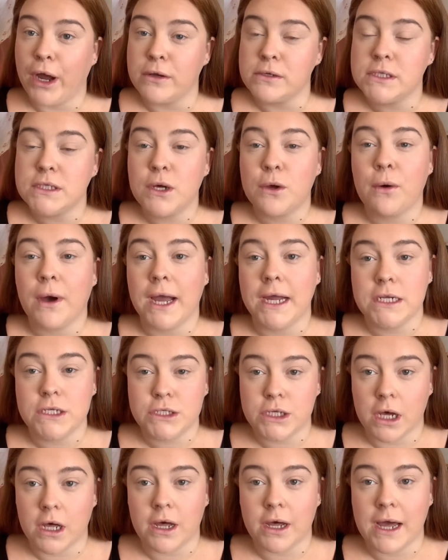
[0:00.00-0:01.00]
are quite
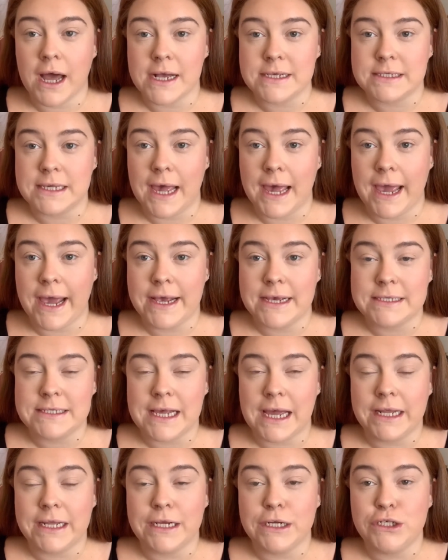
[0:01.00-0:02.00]
dark as it is
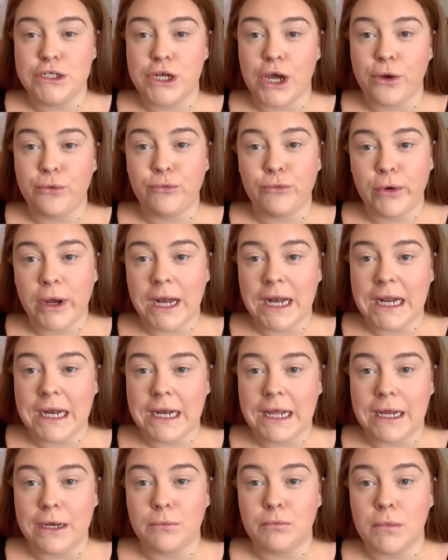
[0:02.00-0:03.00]
and they don't really
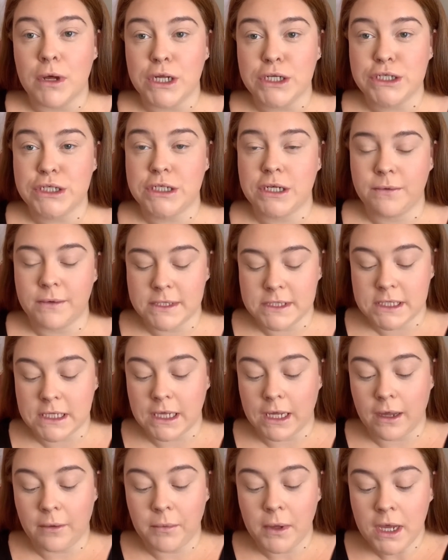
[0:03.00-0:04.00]
need much doing to
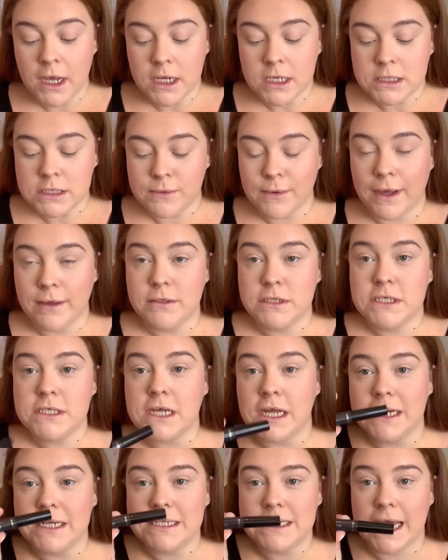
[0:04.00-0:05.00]
them, so I'm just
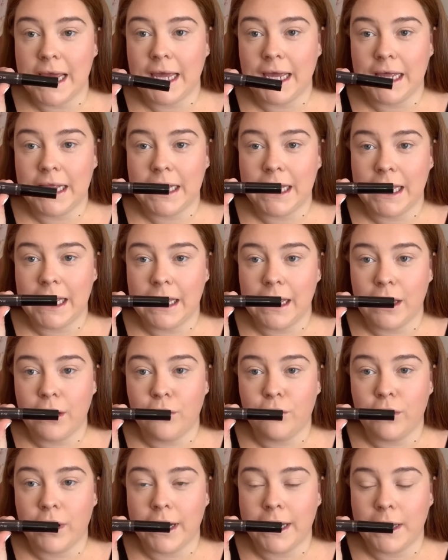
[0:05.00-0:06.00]
going to take the
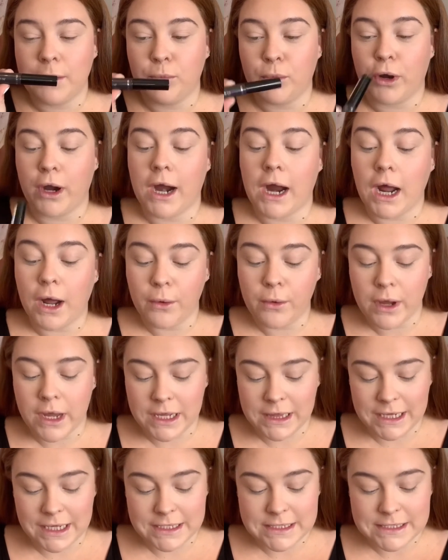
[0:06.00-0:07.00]
Incredibrow and
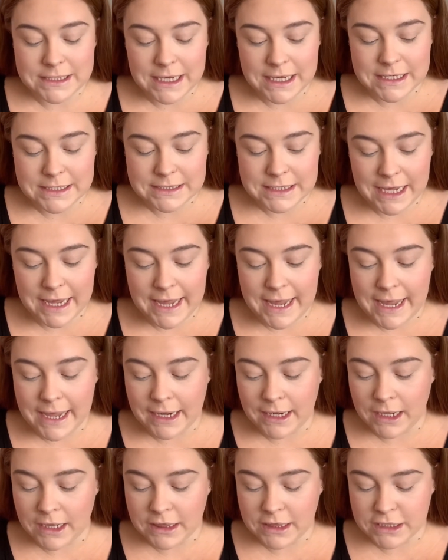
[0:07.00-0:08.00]
this is
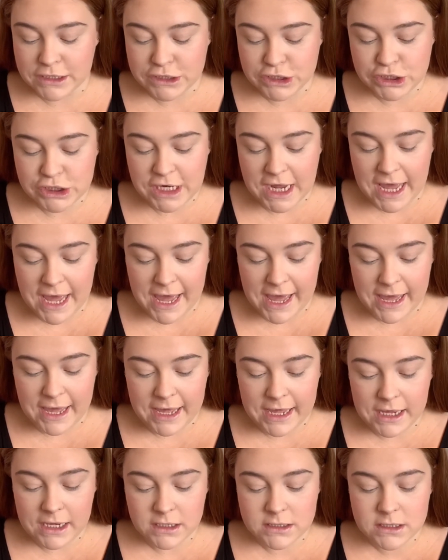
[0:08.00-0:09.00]
in the
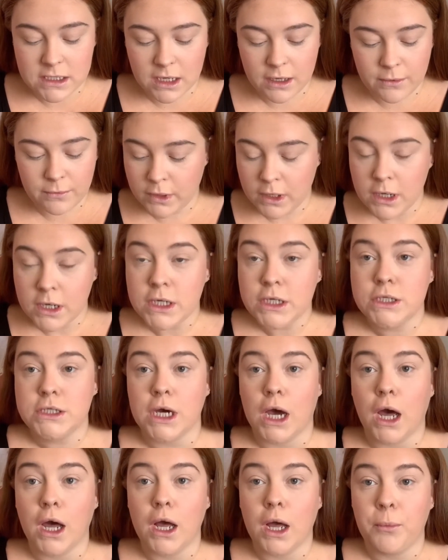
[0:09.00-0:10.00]
shade
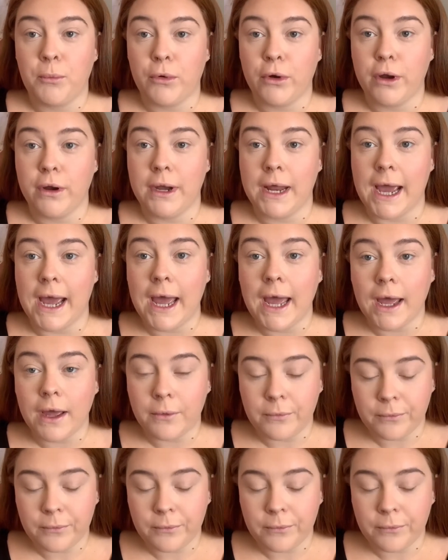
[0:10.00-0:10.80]
Dark Brunette.